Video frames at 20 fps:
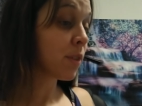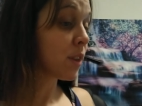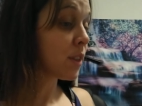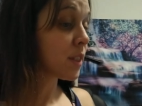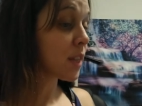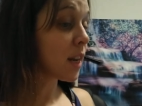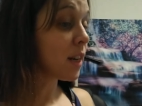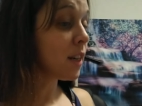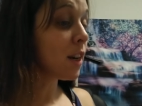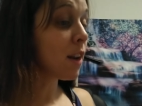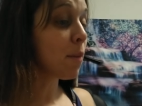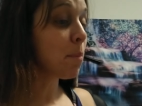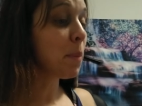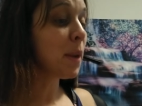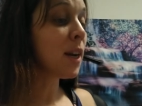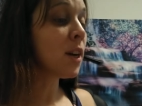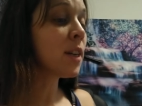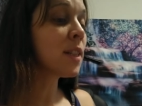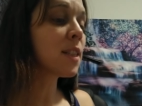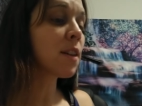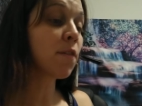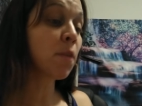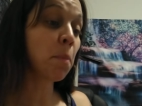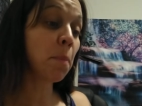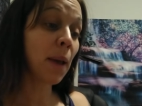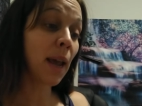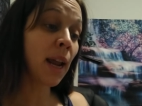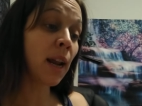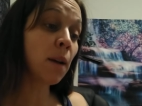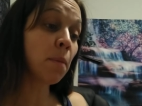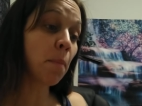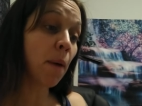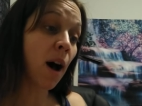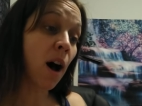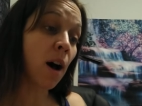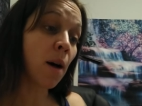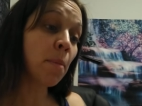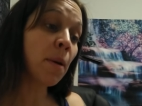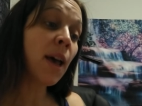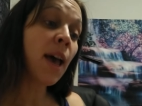The sudden appearance of a paid
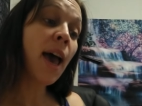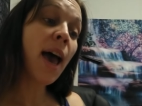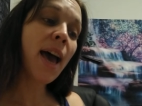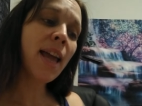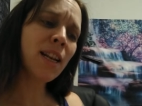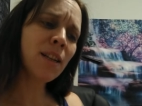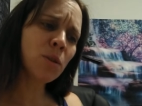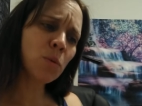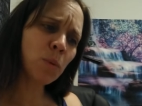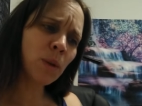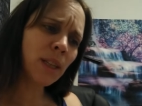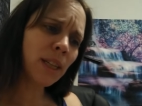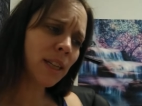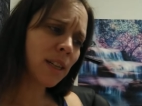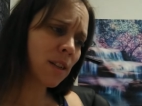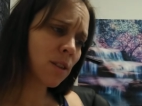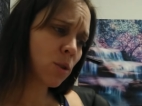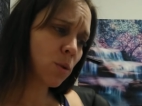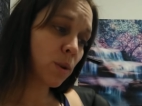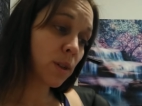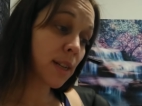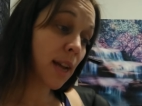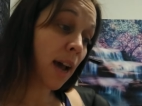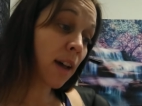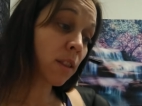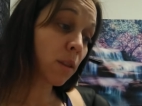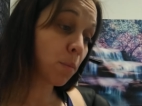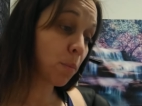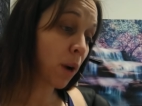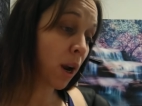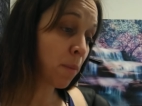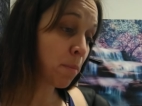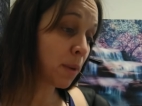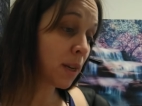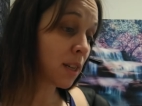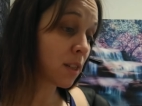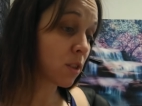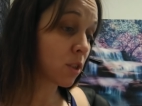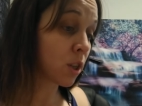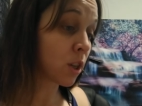mob, and its willingness to attack the Prime
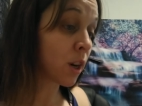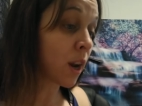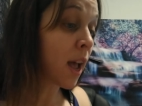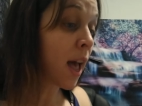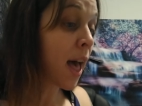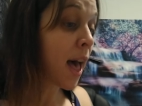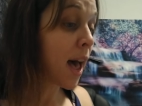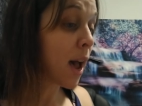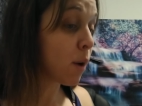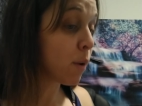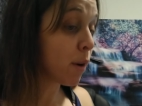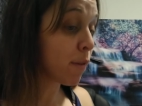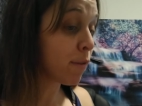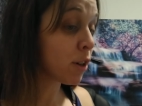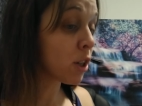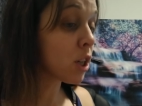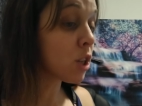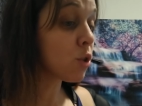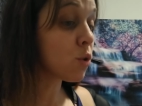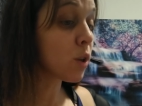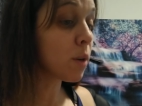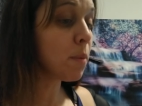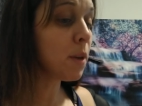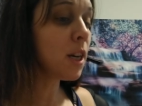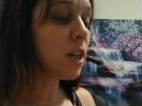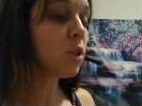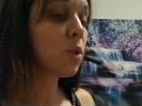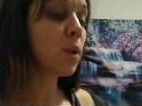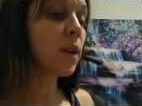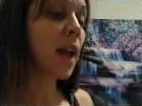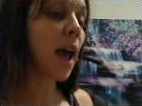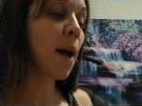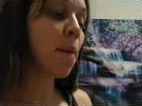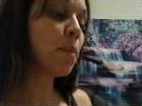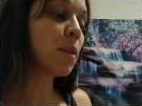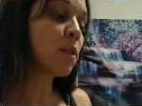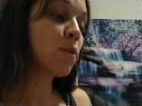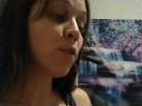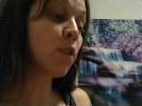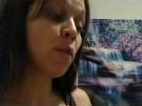Minister, however, contributed to an
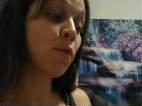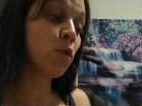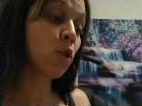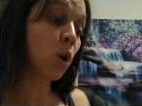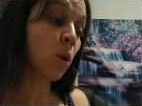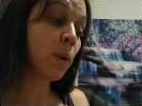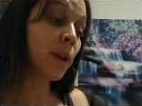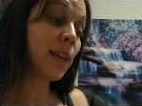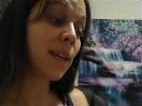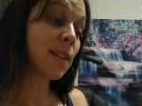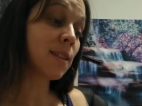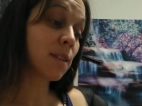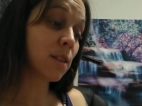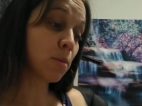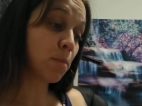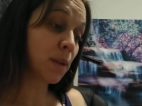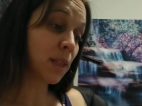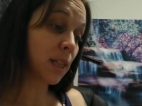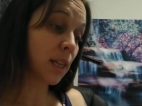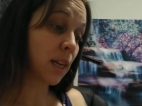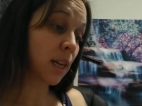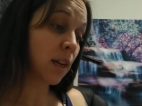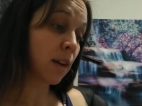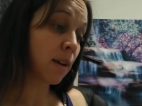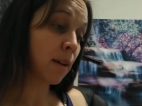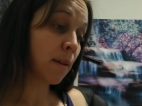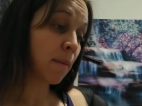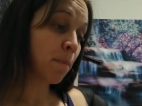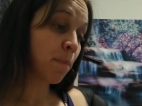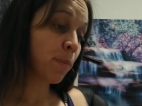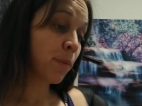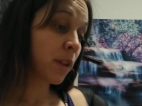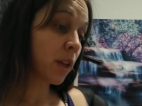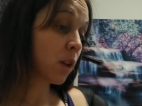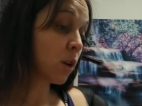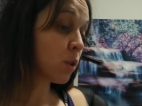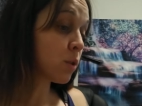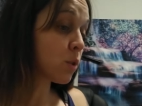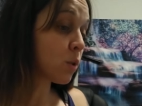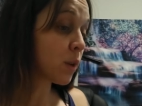atmosphere of growing instability.
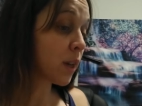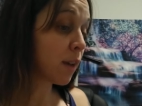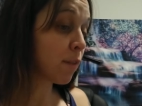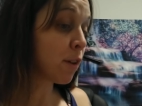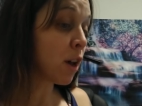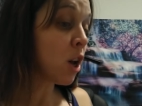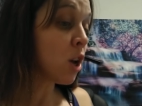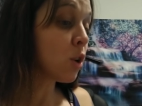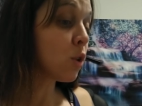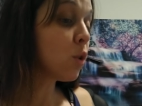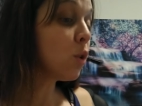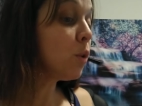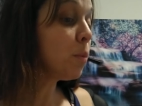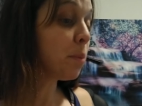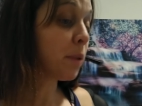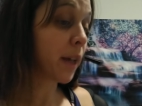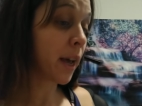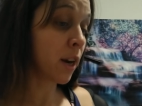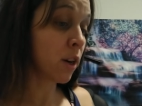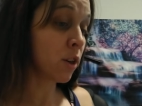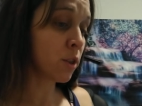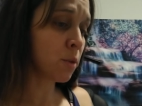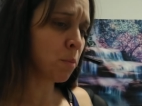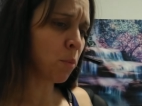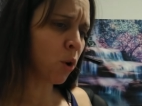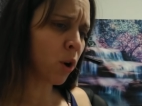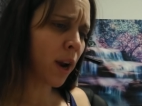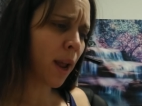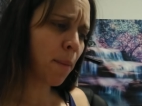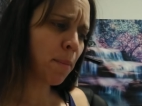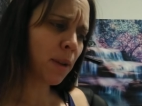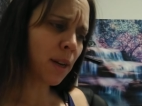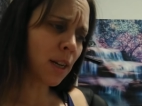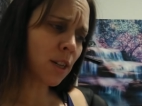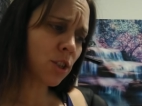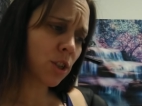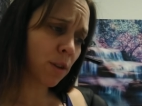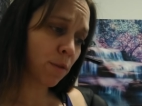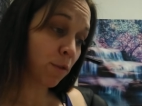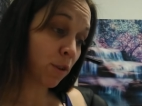It also gave coup planners more
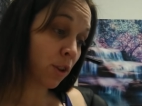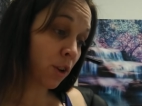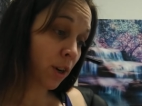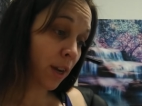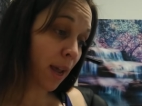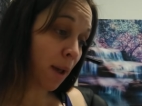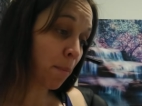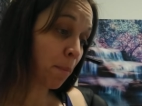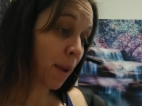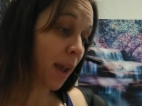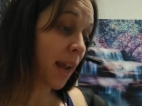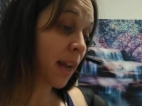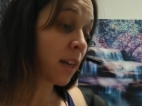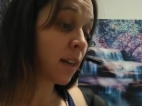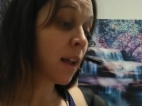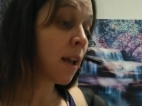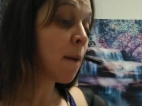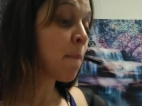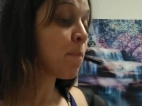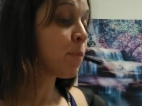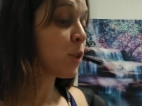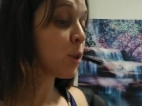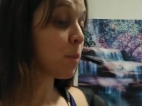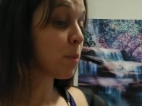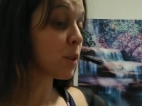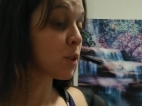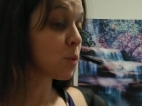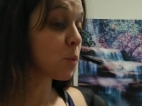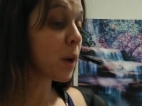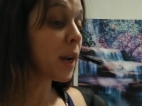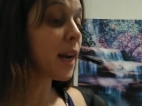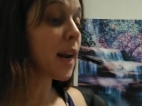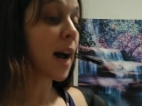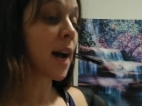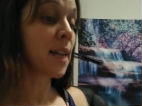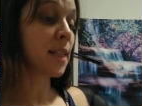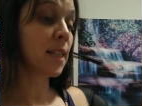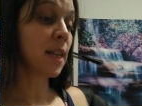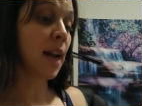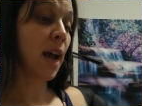ammunition for their campaign to persuade
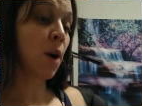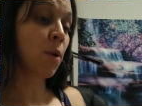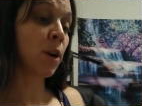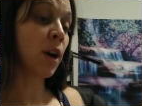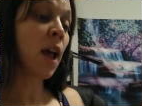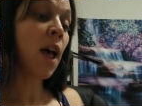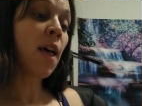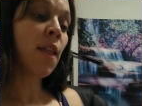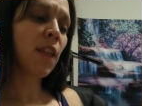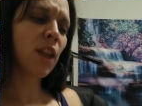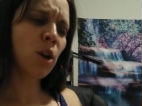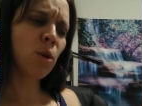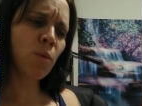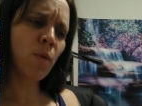Eisenhower that